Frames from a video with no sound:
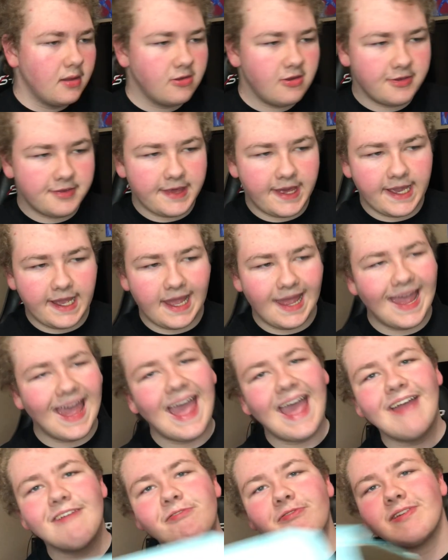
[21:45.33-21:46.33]
Just like,
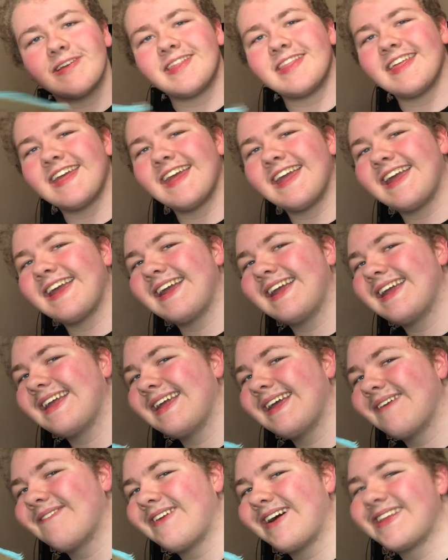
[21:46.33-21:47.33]
everything
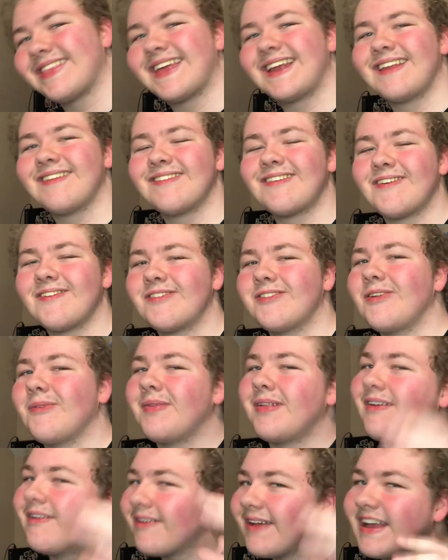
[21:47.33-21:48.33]
about that is so
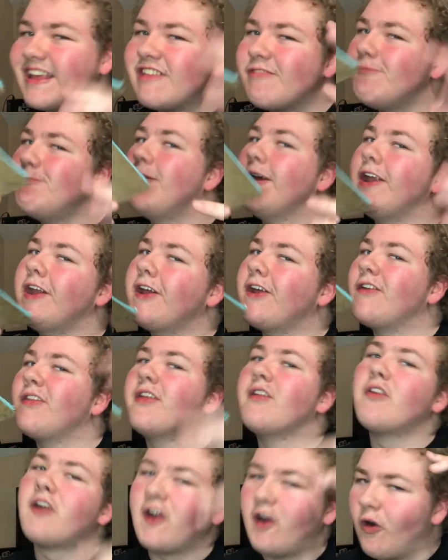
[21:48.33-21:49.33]
stupid. They're like spinning and
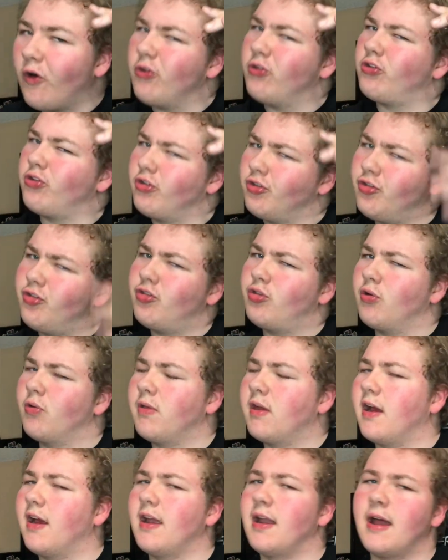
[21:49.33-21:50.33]
then like Ursula's through
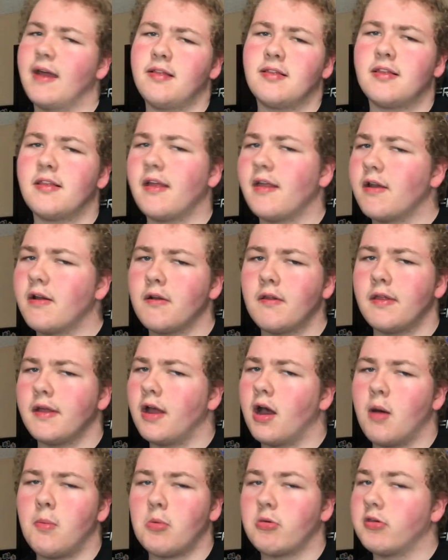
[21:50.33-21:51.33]
there, and I literally
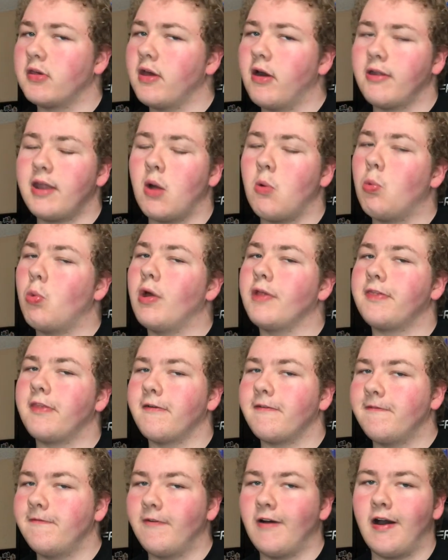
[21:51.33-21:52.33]
almost yelled out, what the
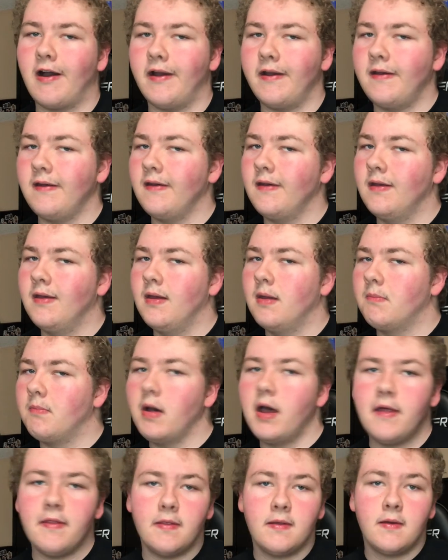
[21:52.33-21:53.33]
fuck?
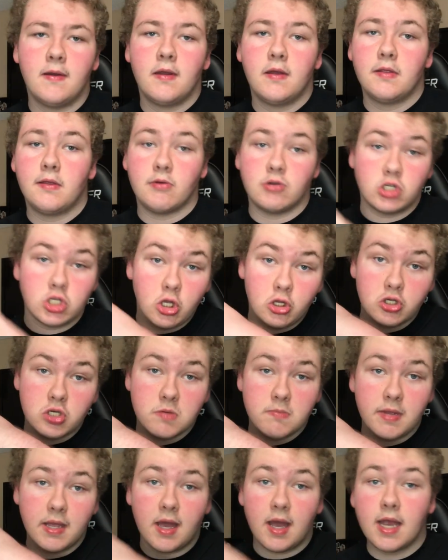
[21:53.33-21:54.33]
But there were
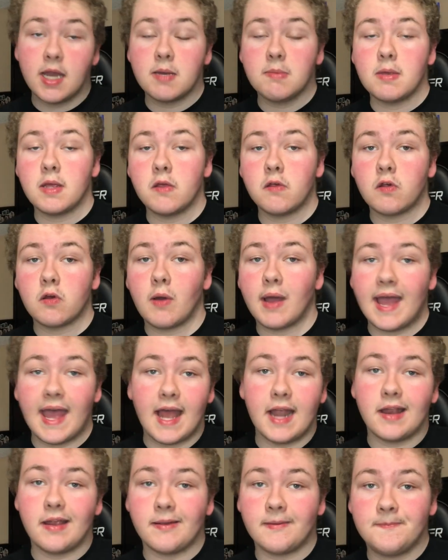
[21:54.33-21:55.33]
children behind me, so I
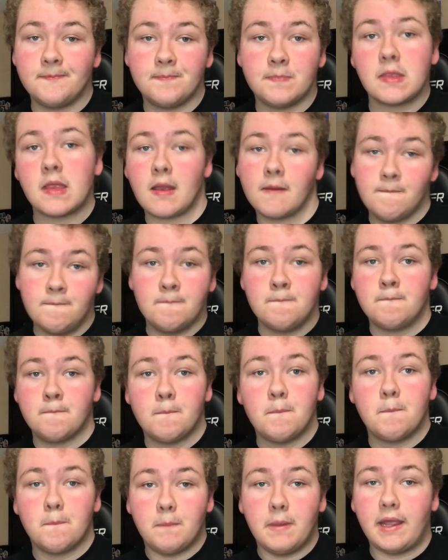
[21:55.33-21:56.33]
had to
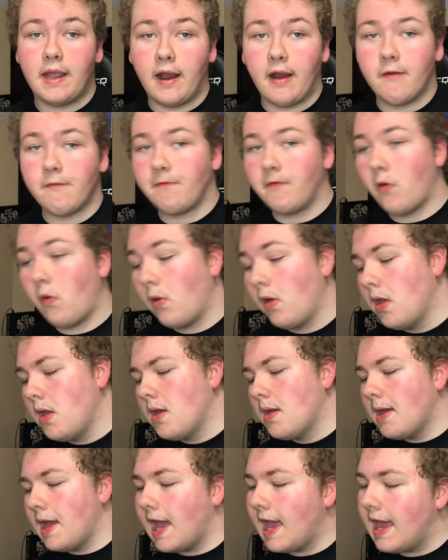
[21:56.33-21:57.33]
be careful.
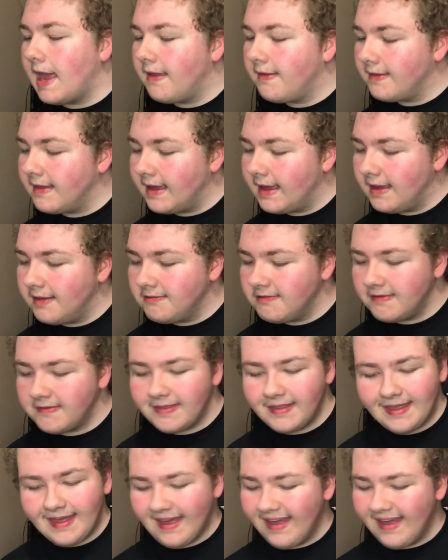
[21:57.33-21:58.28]
And just,